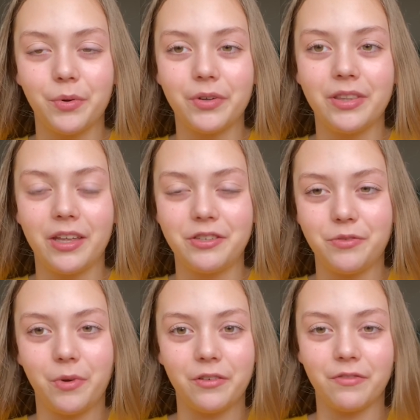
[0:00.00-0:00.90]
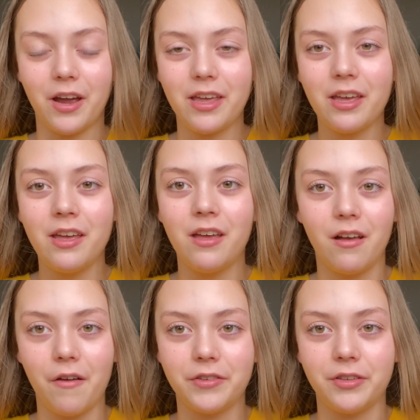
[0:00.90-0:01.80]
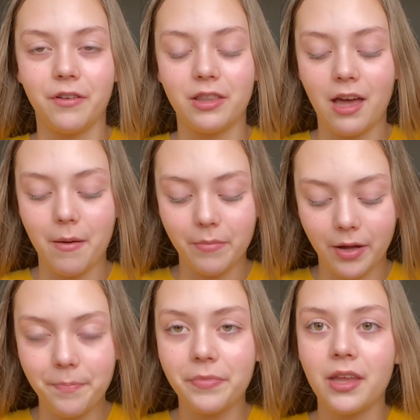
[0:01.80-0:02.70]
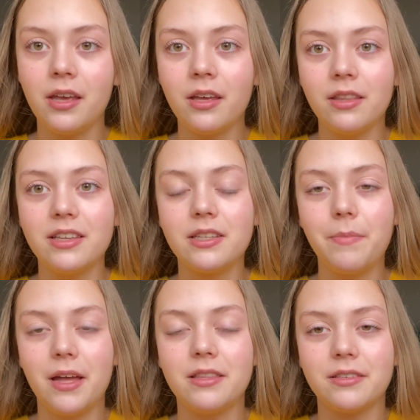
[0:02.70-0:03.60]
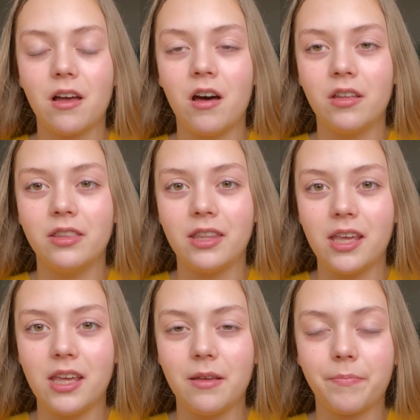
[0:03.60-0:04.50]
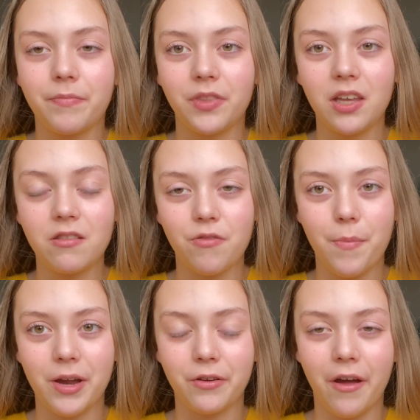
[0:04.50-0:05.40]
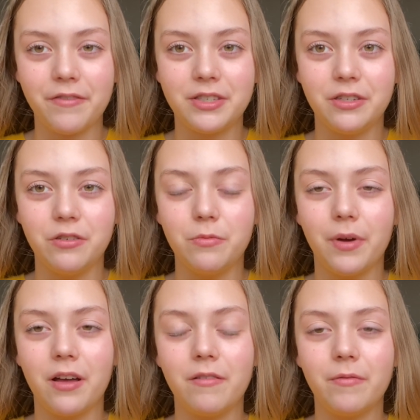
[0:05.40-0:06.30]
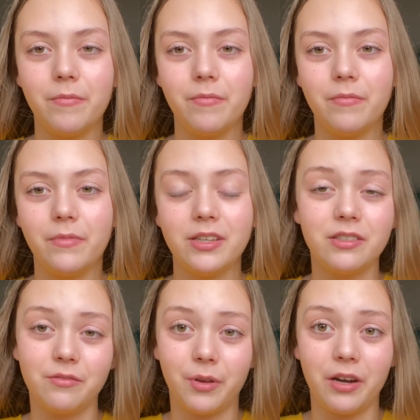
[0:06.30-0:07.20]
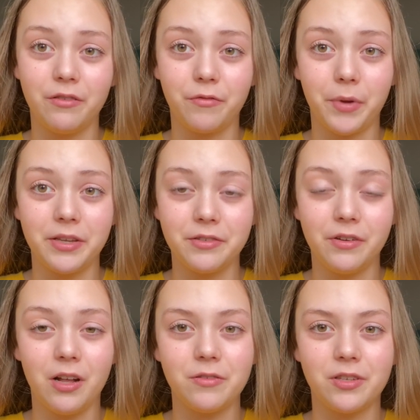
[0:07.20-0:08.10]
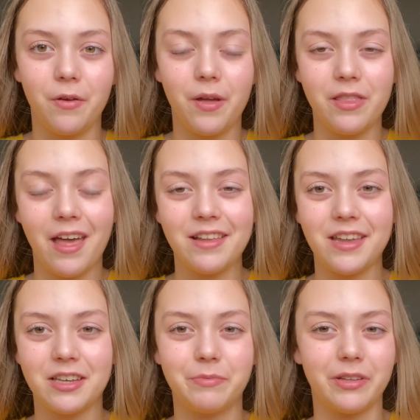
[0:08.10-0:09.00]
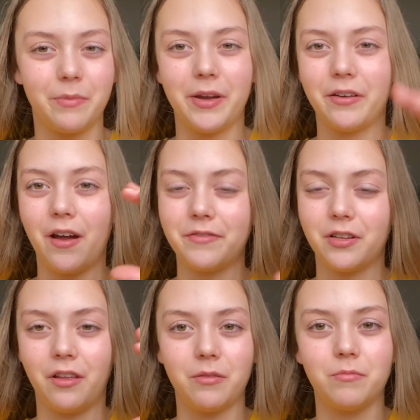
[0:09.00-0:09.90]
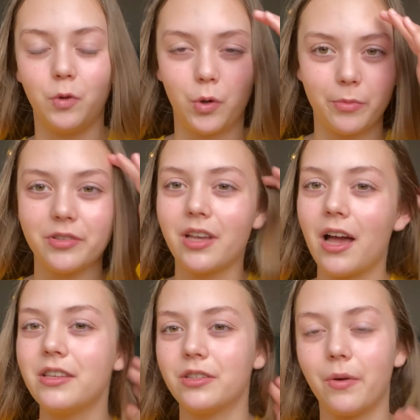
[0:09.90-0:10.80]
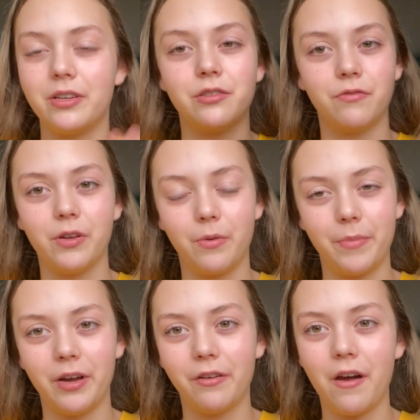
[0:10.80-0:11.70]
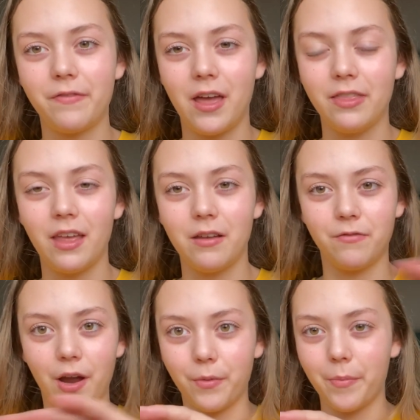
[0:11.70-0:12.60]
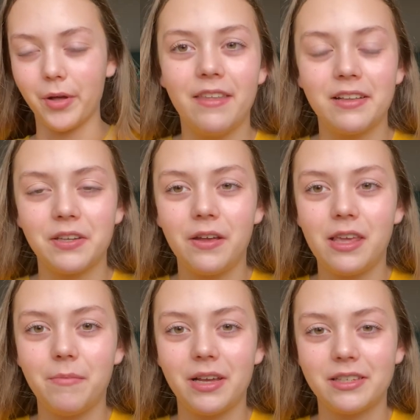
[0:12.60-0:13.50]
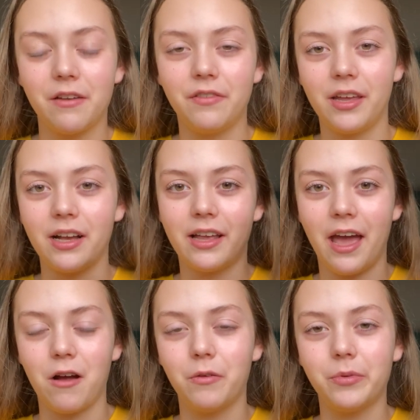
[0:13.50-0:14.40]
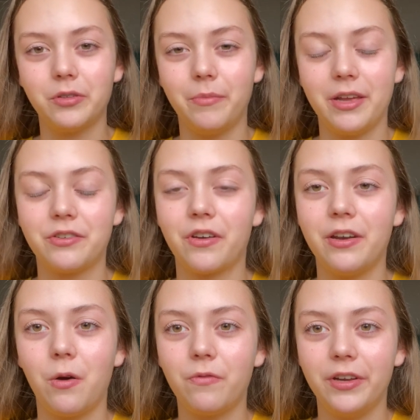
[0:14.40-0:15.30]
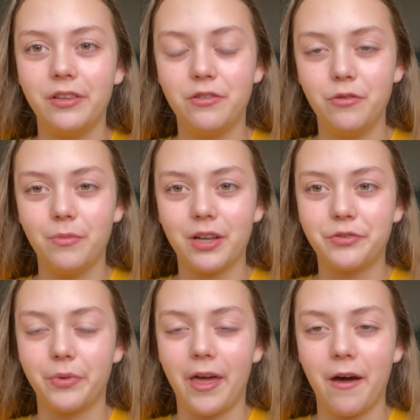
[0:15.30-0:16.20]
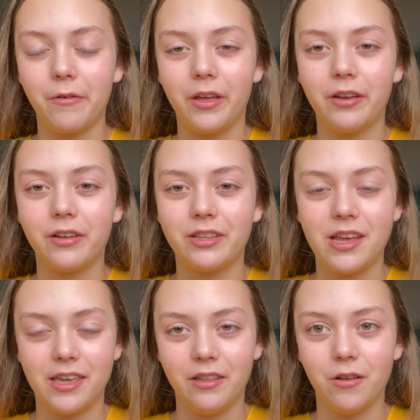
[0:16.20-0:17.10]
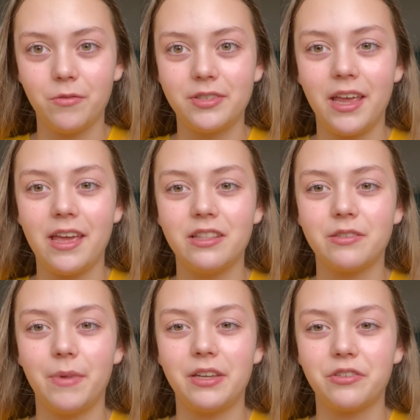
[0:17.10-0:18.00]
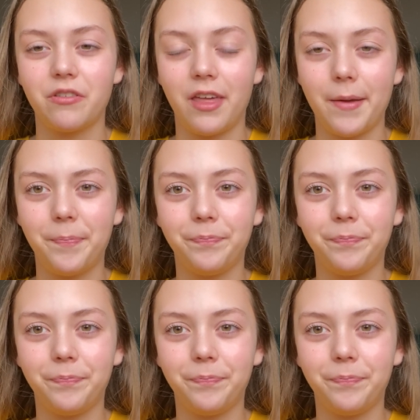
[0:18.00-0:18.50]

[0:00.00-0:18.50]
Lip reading: that you want to write, obviously write that. But this depends on the length of the paragraphs too, but this is what I do for my history notes. So in that textbook, the paragraphs are like normal size, so I just read one paragraph and then write one bullet. That's how I keep myself like accountable, to make sure I don't read too much without like taking notes, and to make sure that